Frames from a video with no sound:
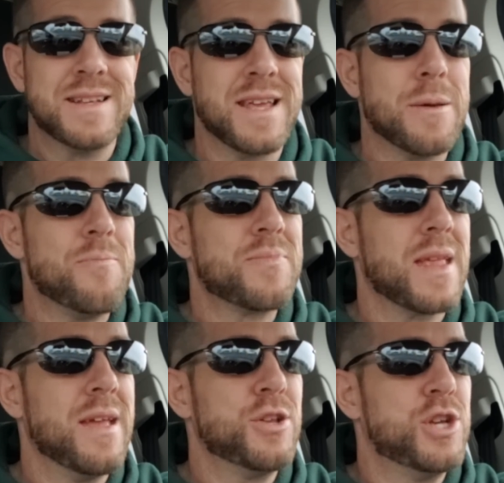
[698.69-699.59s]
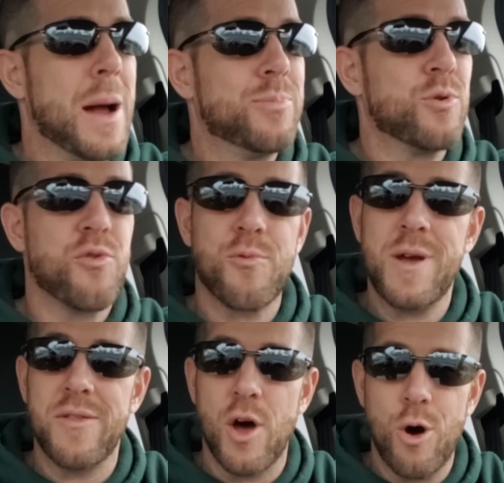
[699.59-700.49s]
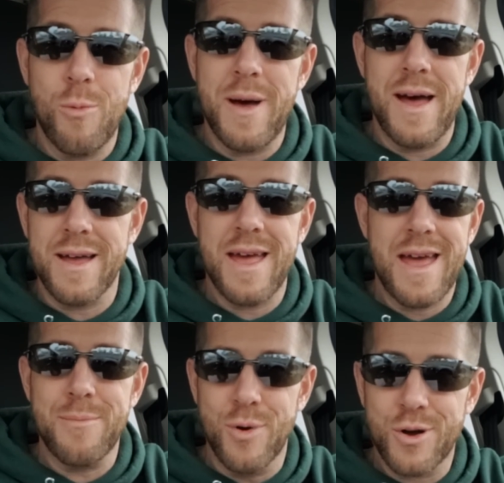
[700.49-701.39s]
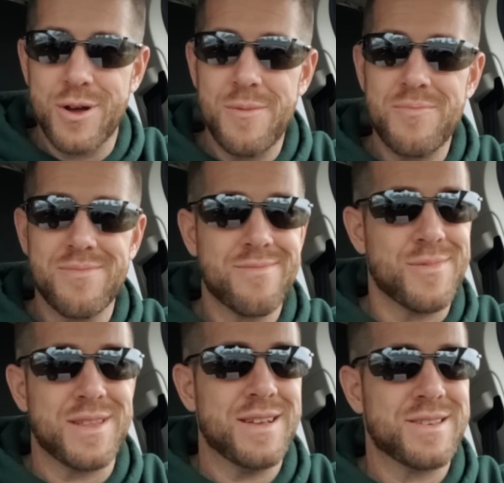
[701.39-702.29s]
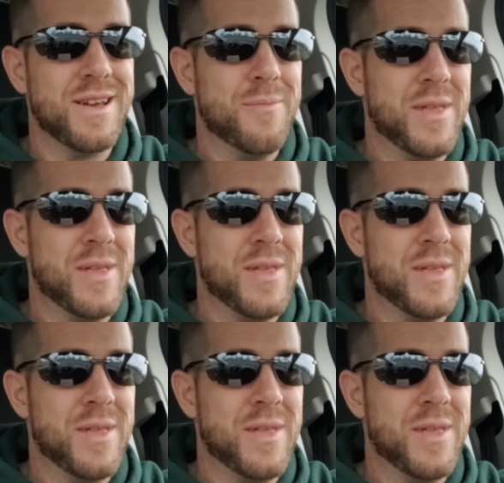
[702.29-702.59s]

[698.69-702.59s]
That's like chapter 3 of the Hobag Handbook, what they say.